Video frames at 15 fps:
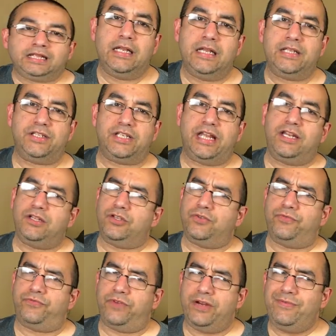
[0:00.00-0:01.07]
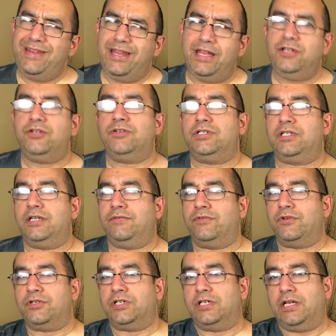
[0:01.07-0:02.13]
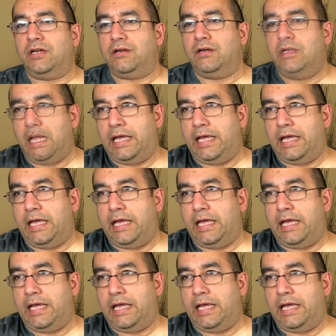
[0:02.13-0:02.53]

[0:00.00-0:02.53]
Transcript: Now, Xanadu, very interesting version here.